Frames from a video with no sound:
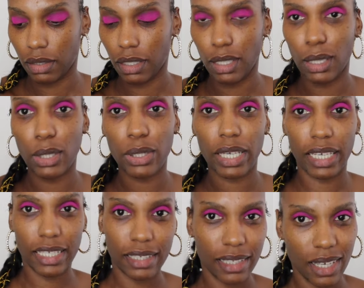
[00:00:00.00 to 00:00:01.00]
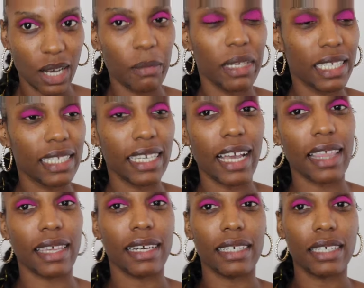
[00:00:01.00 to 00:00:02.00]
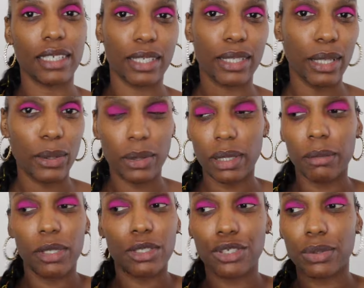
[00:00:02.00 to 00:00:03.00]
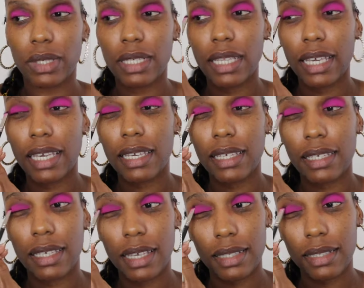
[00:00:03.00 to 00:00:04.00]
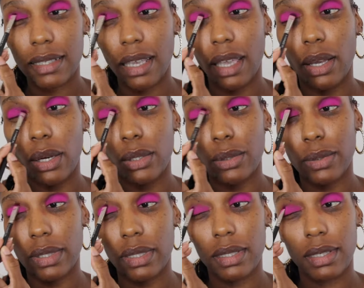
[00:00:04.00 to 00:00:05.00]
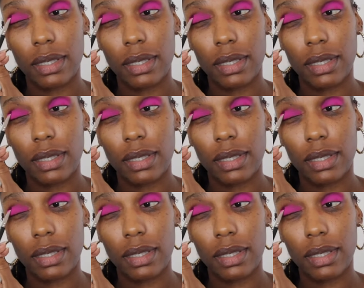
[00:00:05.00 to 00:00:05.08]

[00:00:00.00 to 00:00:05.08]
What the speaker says: The look is coming together slowly but surely, as the saying goes.